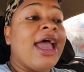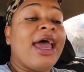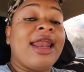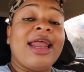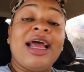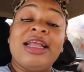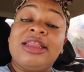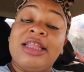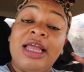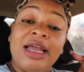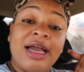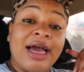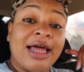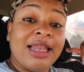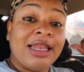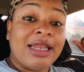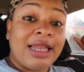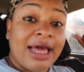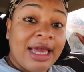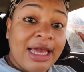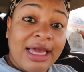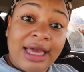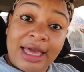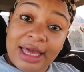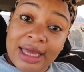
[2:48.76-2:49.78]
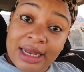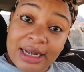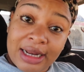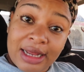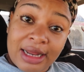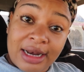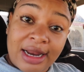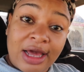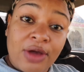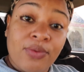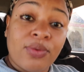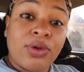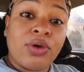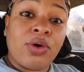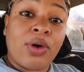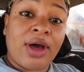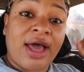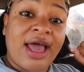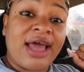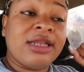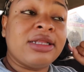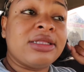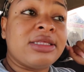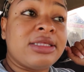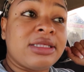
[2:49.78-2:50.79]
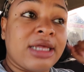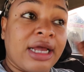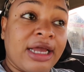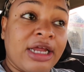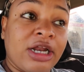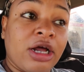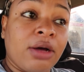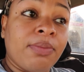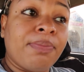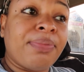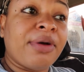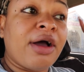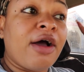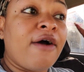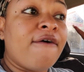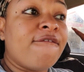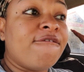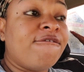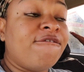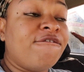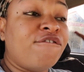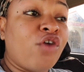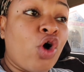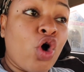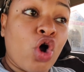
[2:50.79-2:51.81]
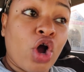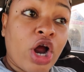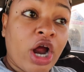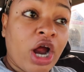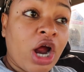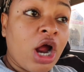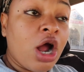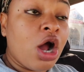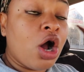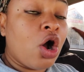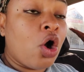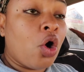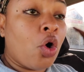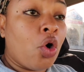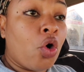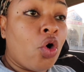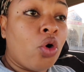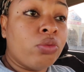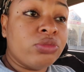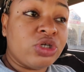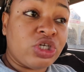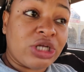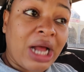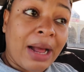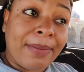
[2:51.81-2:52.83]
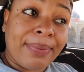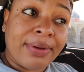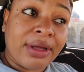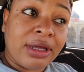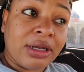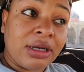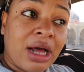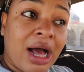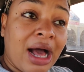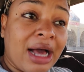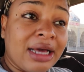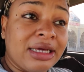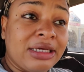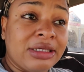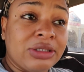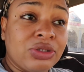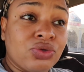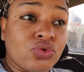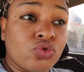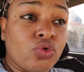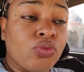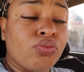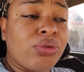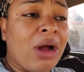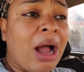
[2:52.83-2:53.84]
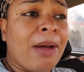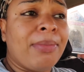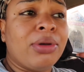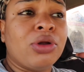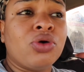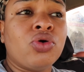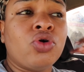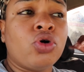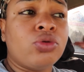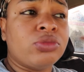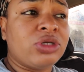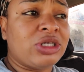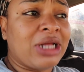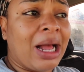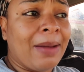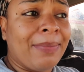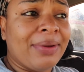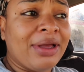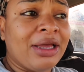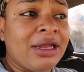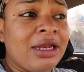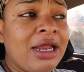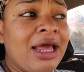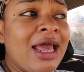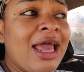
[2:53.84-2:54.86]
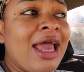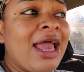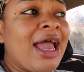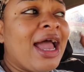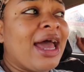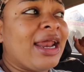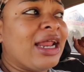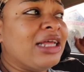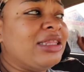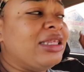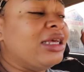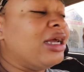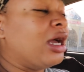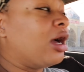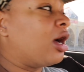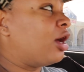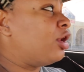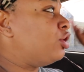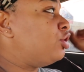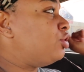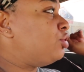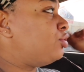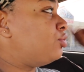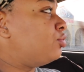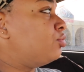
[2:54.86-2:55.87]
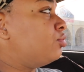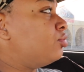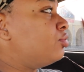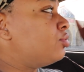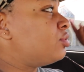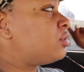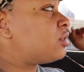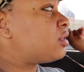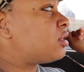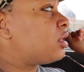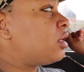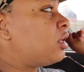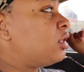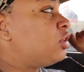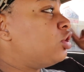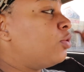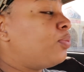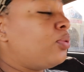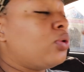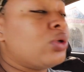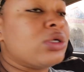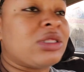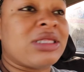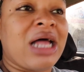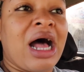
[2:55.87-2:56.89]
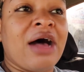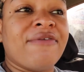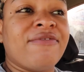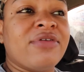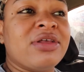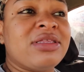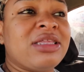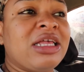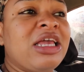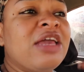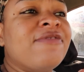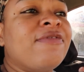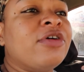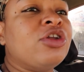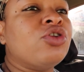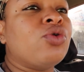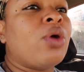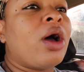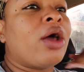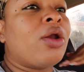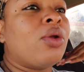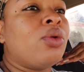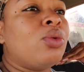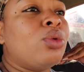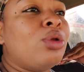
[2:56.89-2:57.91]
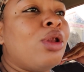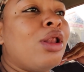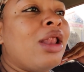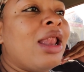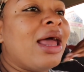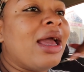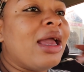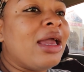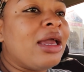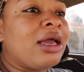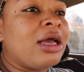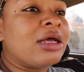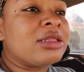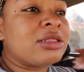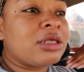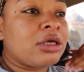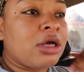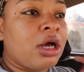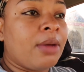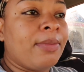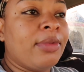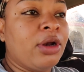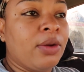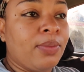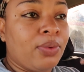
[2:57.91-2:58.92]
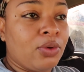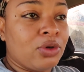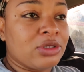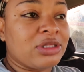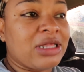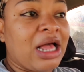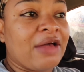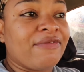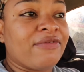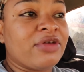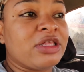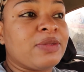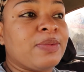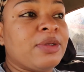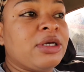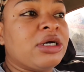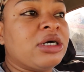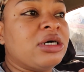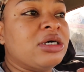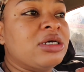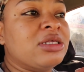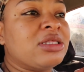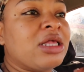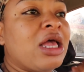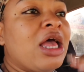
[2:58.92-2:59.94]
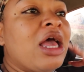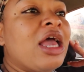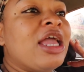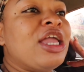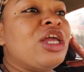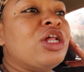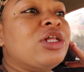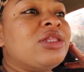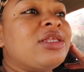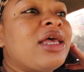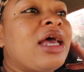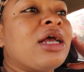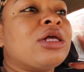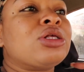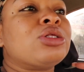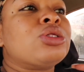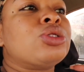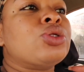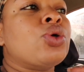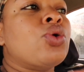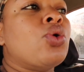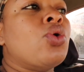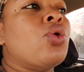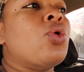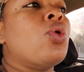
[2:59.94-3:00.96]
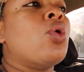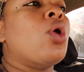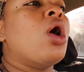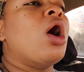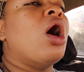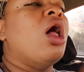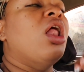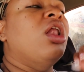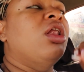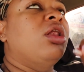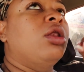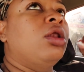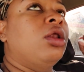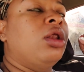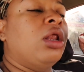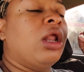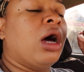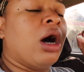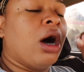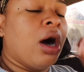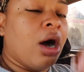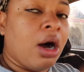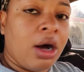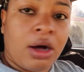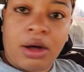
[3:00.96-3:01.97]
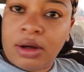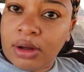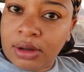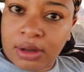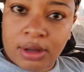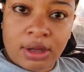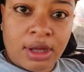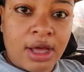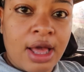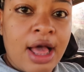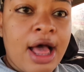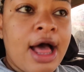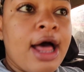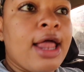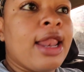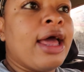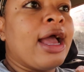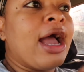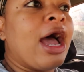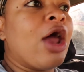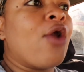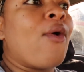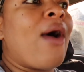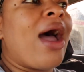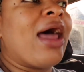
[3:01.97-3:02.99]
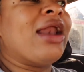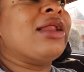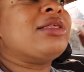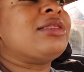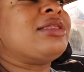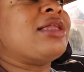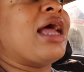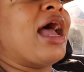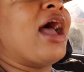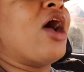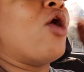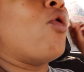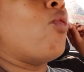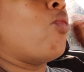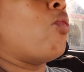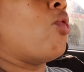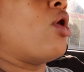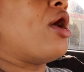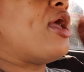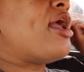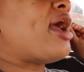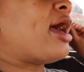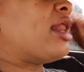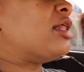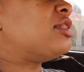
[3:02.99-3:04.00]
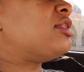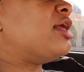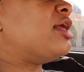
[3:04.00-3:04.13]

and I think I like it, and I will go ahead and sign up for home shopping at Ezone, probably home shopping. And I think I'm gonna use the post office, even though I don't like to come in the post office, because you take so long. Like, I don't understand why you gotta